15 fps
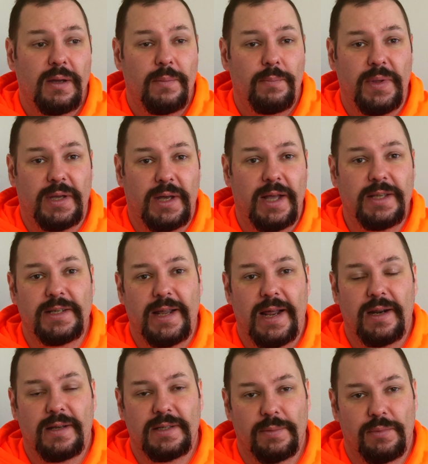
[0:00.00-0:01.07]
because it had
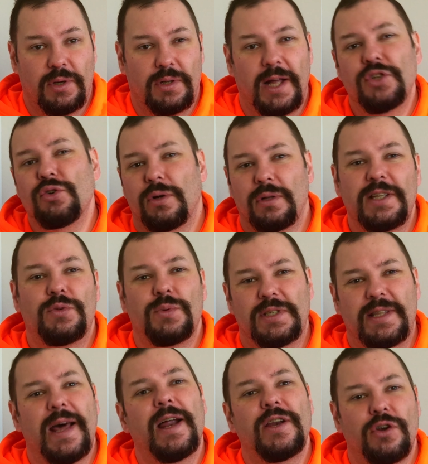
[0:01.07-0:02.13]
a slipper clutch, or at least was
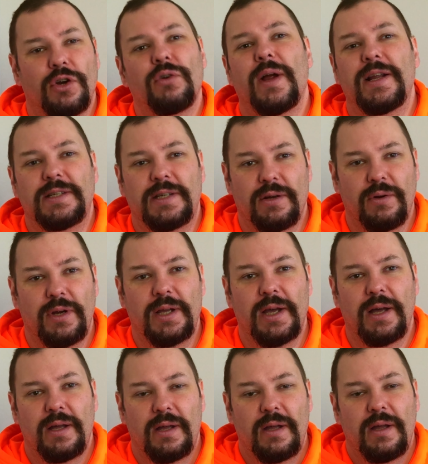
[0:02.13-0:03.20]
that on your
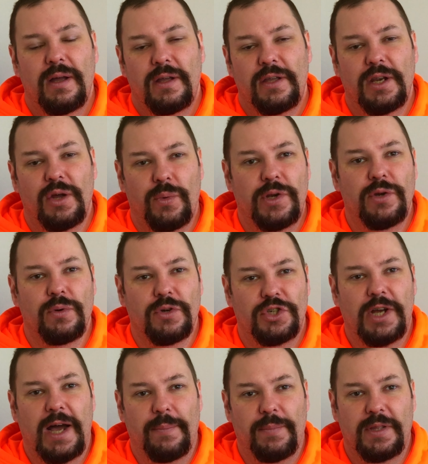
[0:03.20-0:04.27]
criteria, you know, when you were
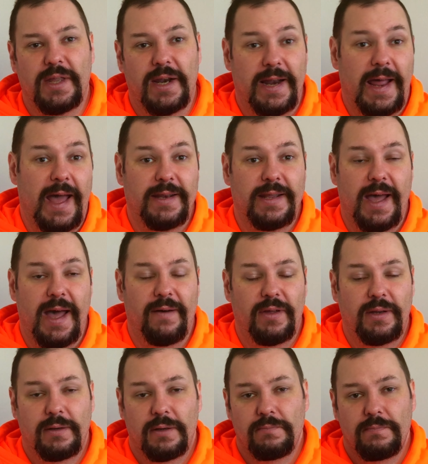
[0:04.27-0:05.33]
shopping, that it had to have it?